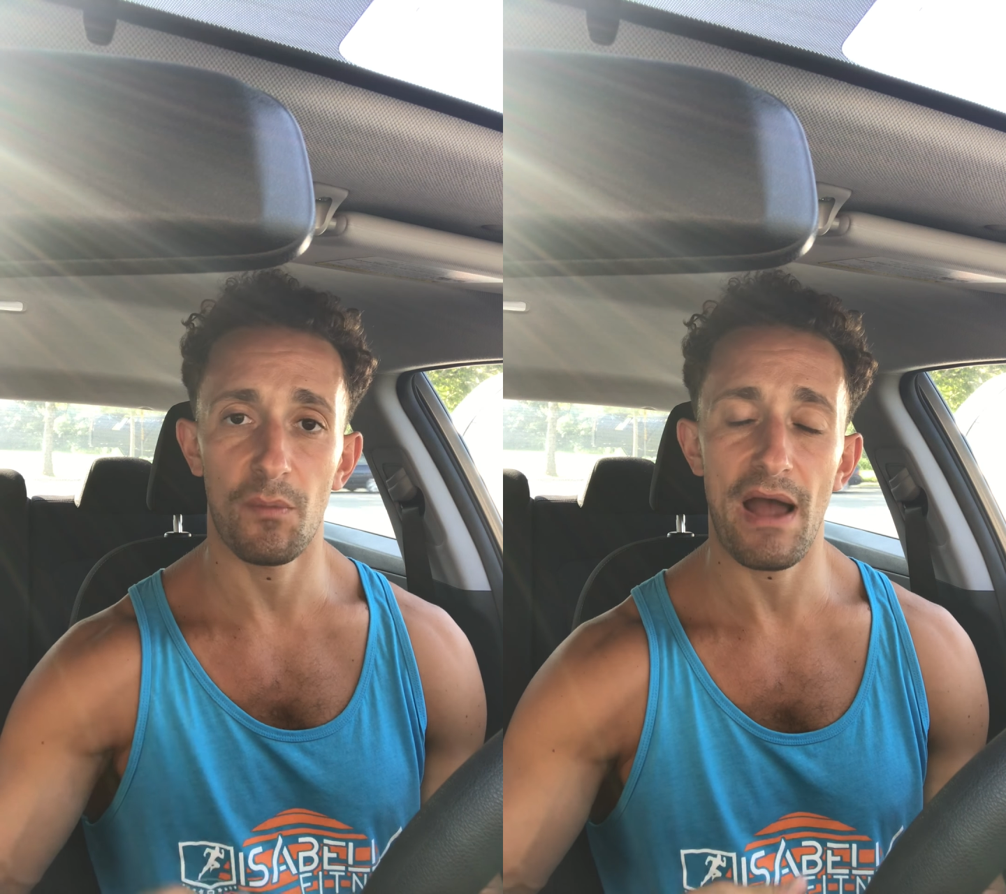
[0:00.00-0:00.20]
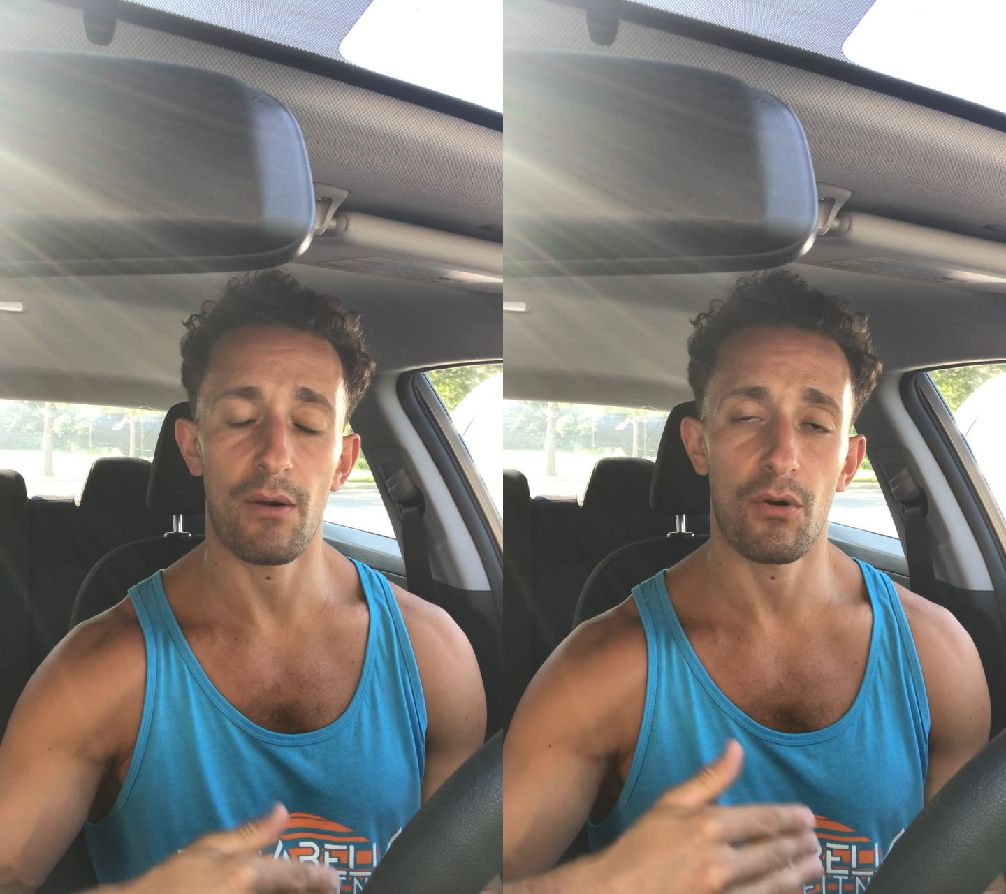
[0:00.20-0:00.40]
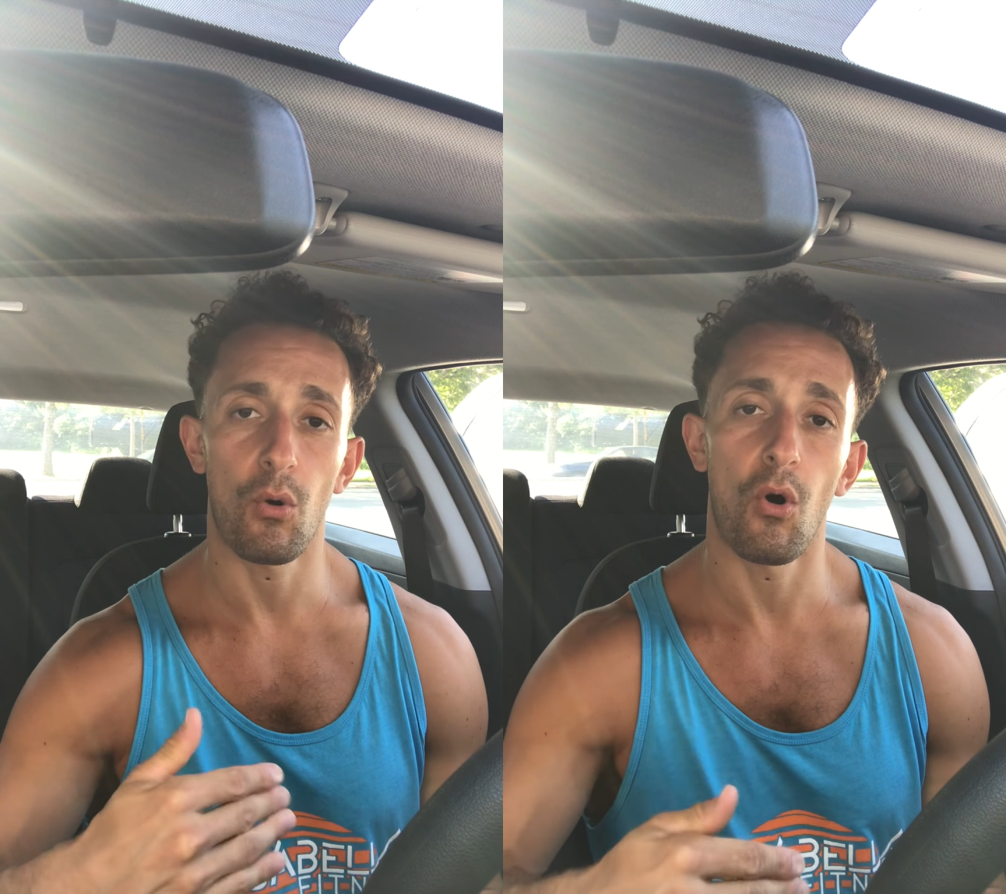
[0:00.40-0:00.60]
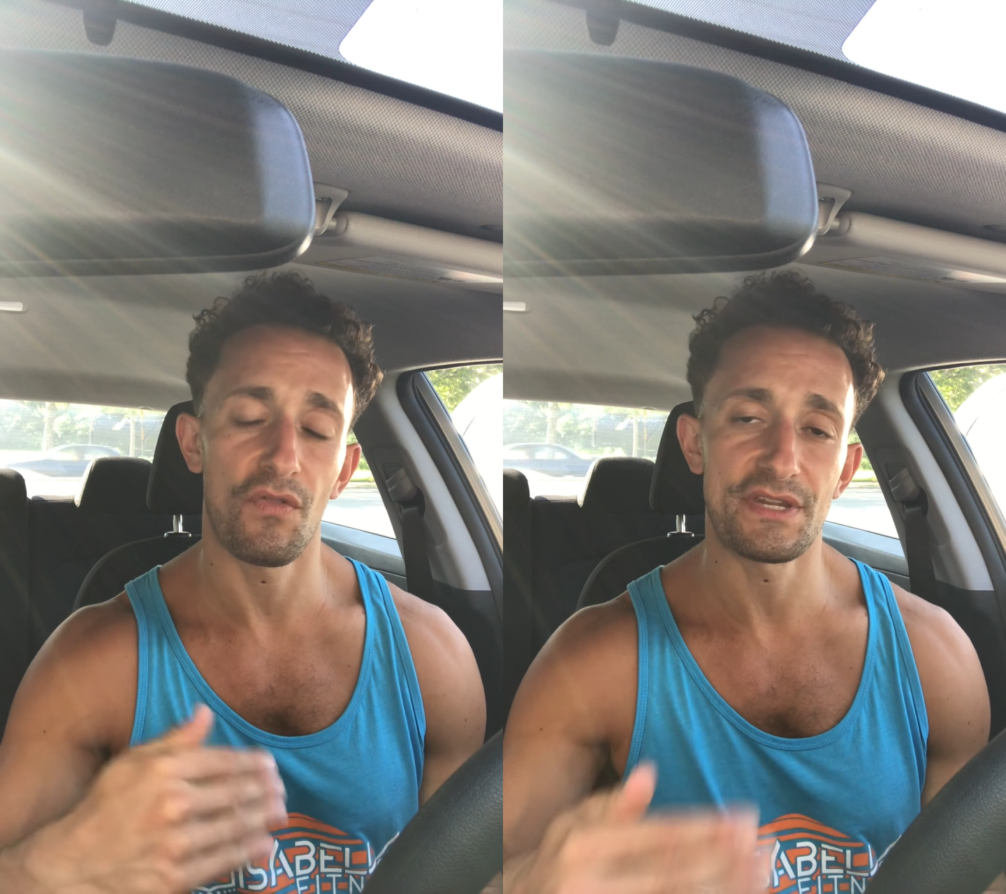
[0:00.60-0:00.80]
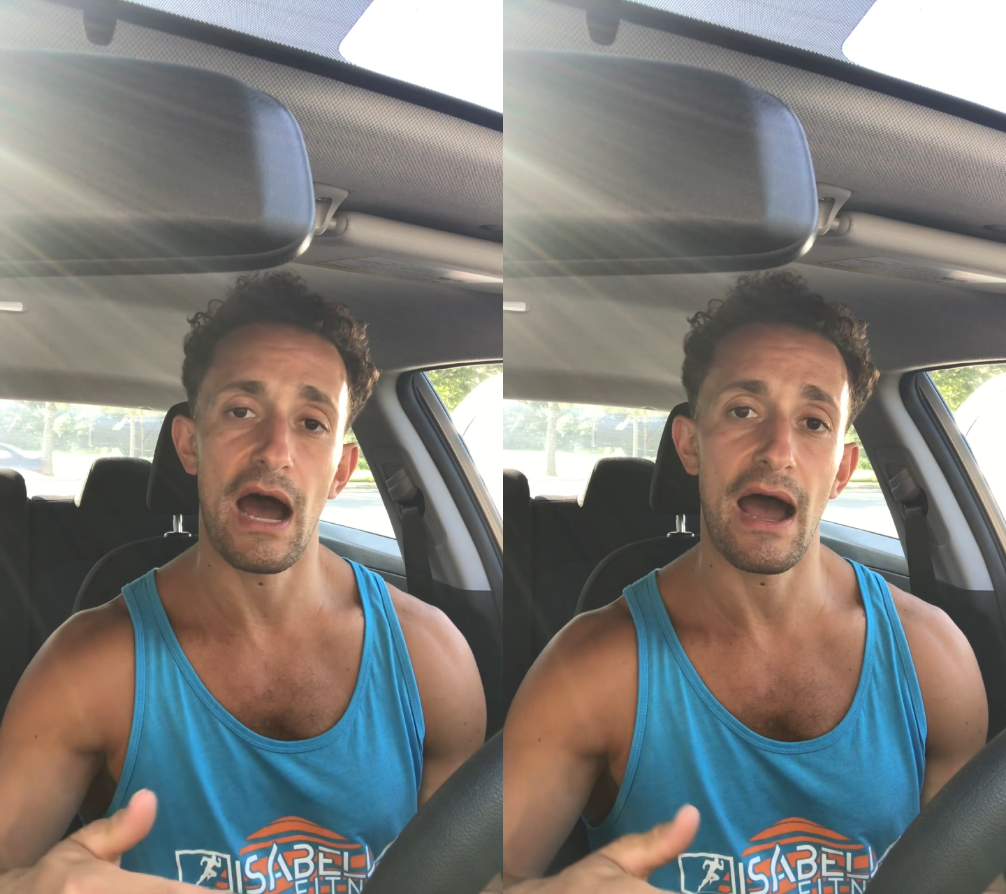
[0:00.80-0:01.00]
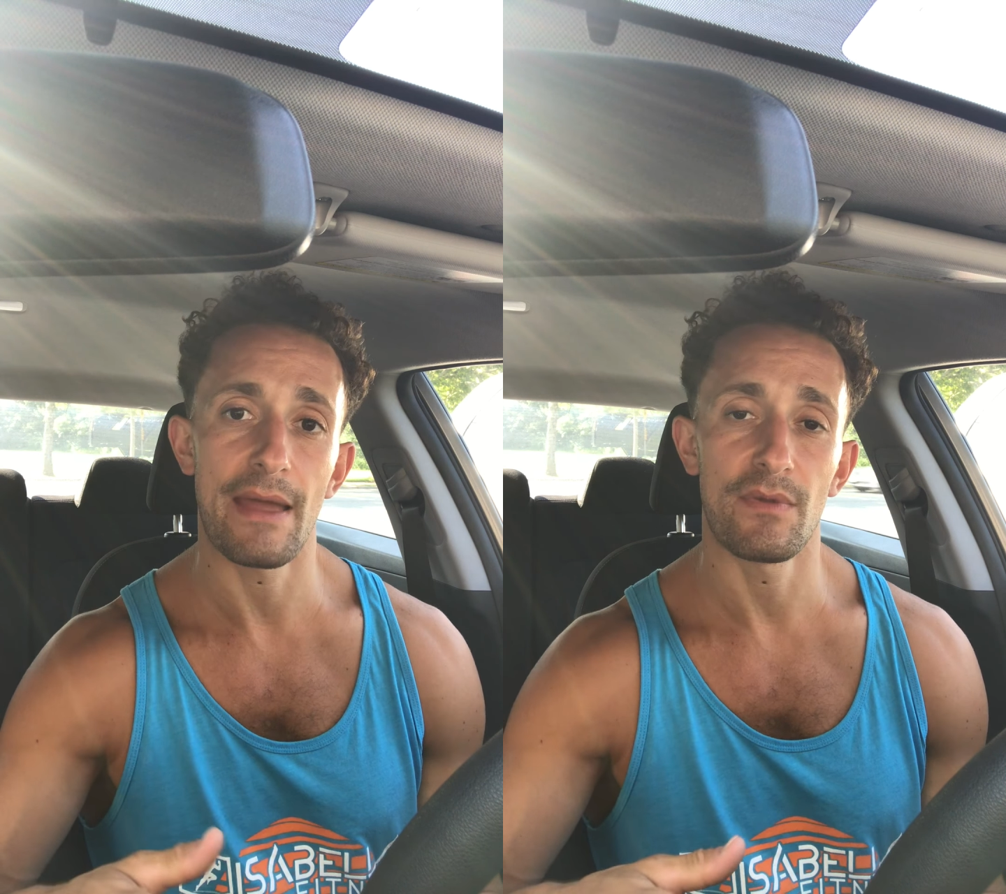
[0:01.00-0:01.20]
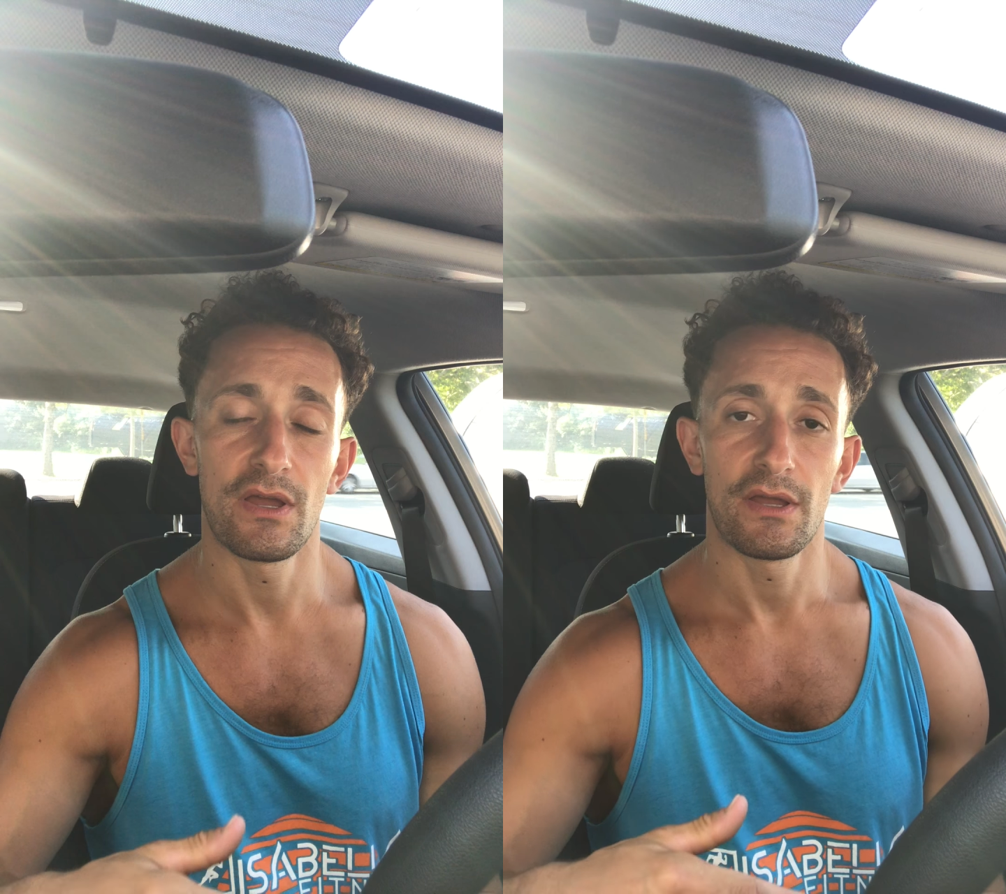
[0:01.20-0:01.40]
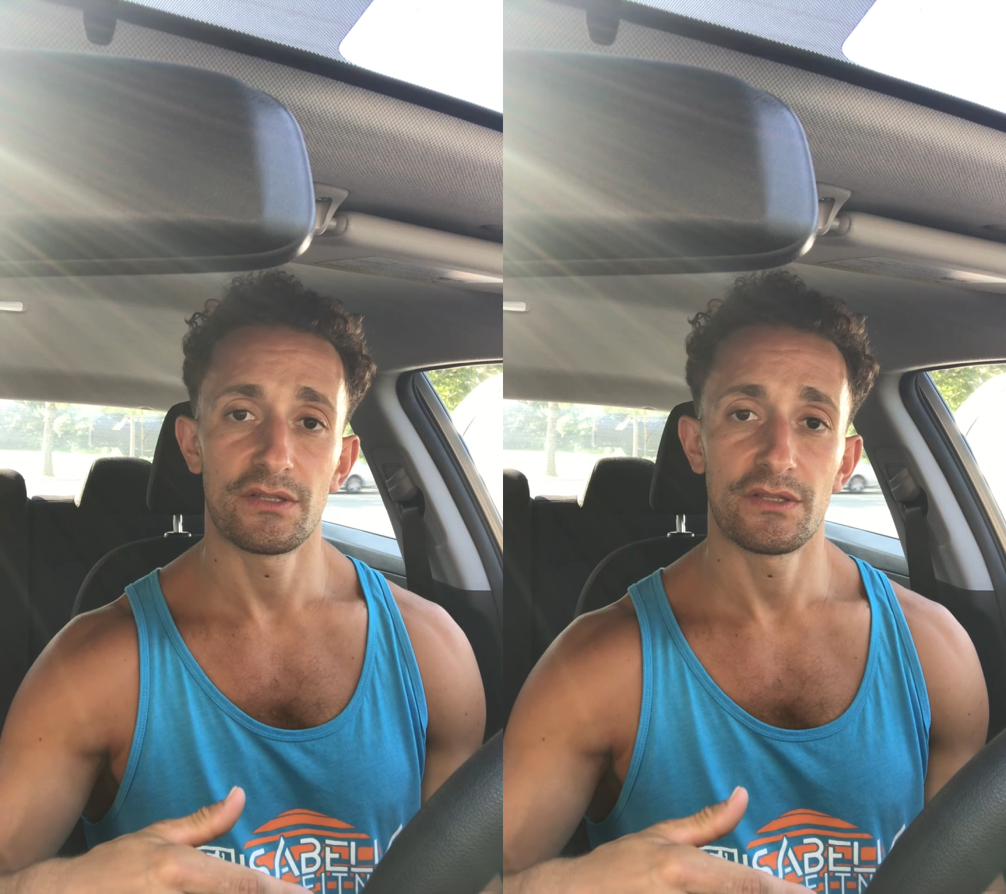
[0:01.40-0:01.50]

willpower all the time